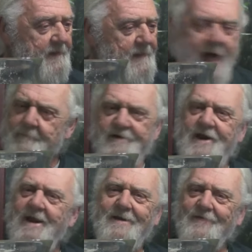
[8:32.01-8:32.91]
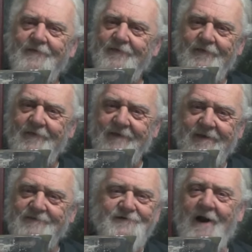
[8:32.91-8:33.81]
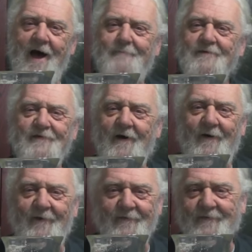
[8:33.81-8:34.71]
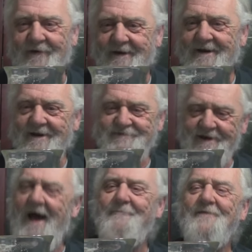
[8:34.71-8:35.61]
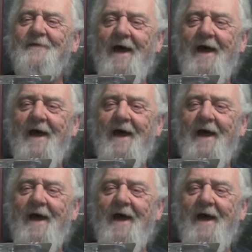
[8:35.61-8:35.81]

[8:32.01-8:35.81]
Llamadeus. Get your llamas on. Get your llamas